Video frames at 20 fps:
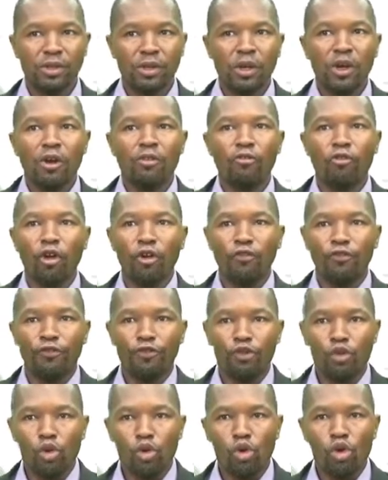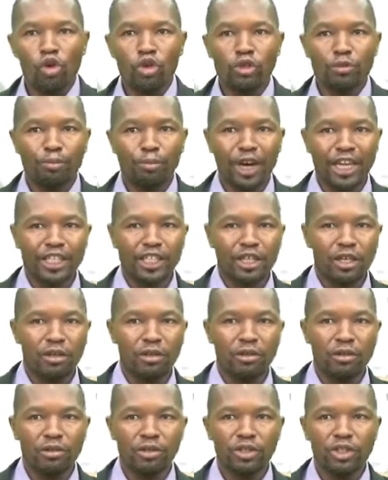for food
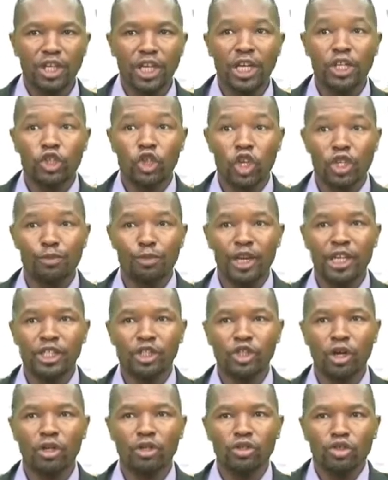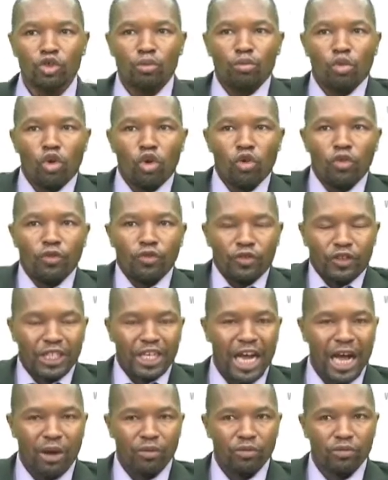particles in suspension to move
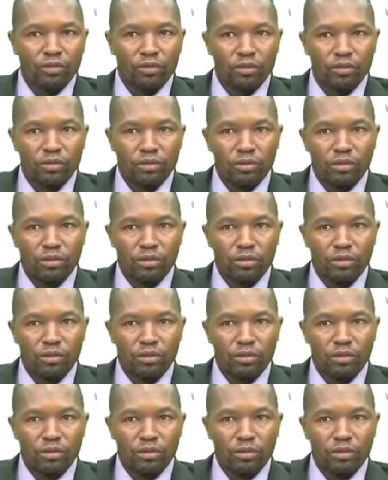down.